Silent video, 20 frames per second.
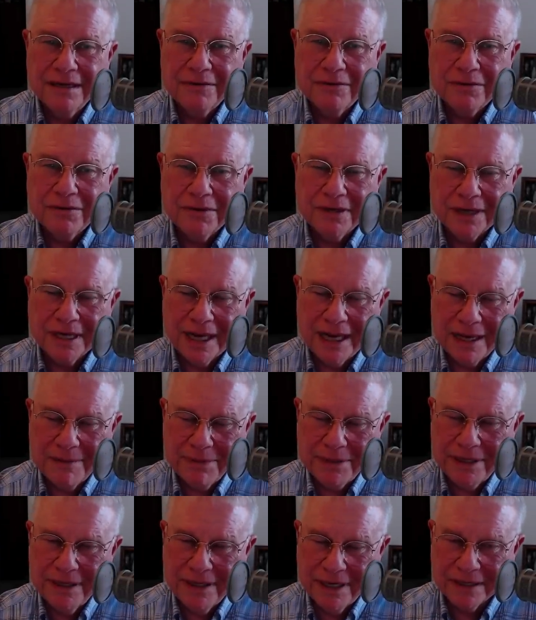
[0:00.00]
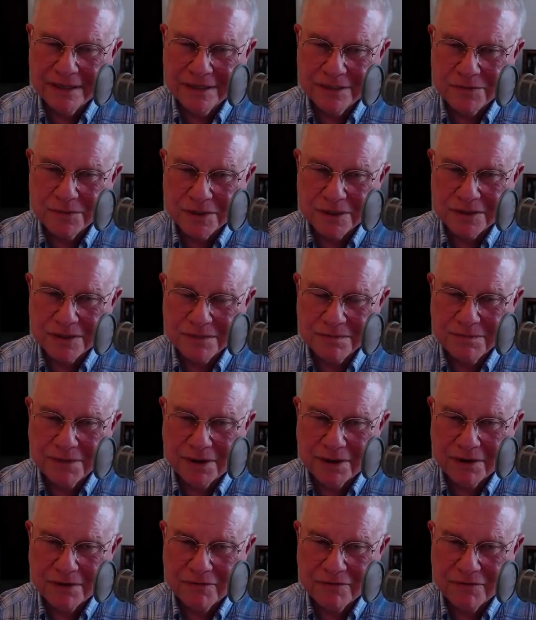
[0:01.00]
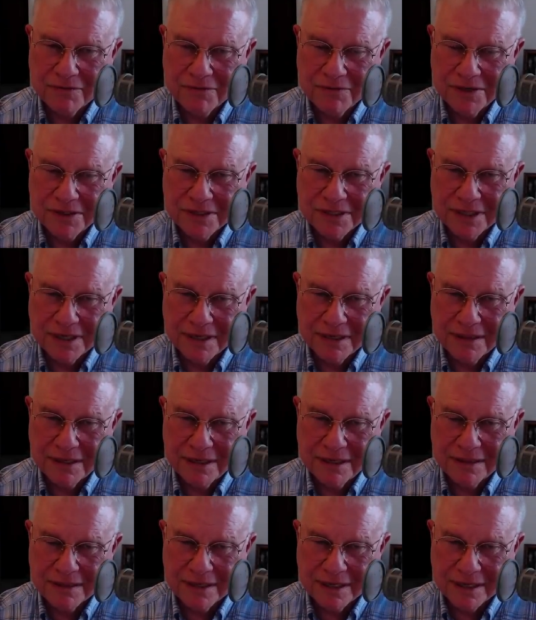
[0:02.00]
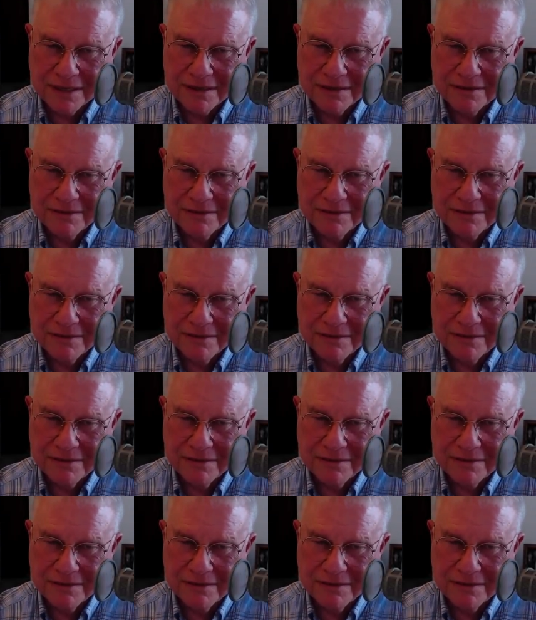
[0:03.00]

What happened next was part of the reason I think that.